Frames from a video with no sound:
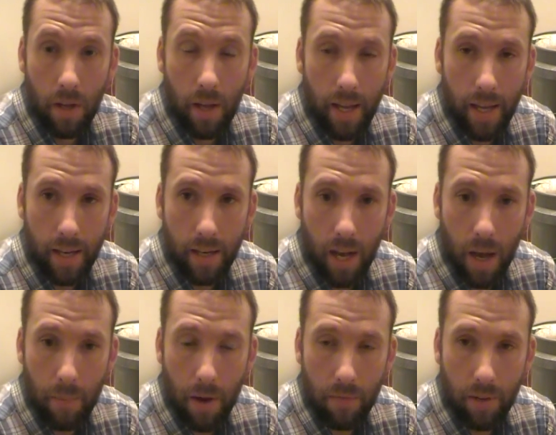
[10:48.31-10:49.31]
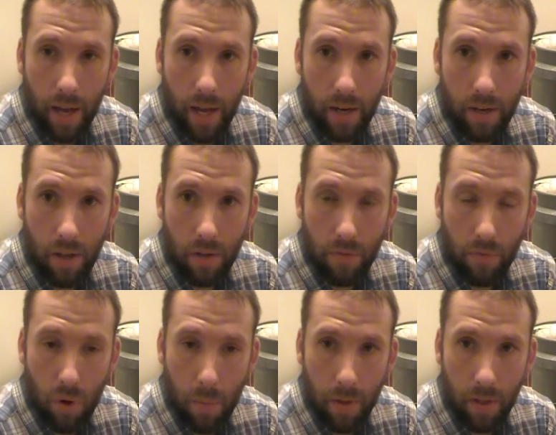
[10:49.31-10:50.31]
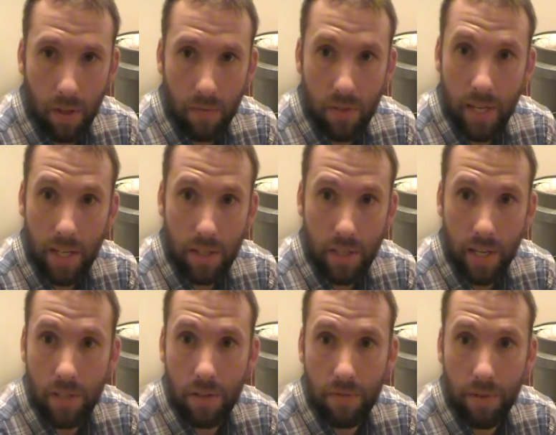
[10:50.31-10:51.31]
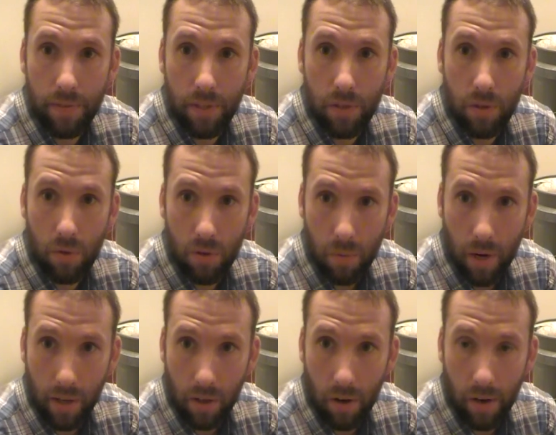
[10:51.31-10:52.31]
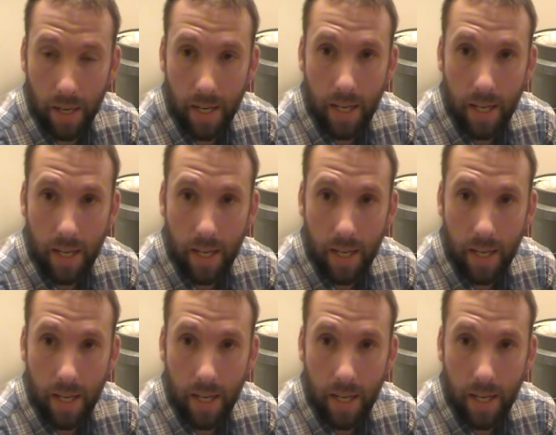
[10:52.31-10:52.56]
and I've got another formula of sets of 52 is what I call it.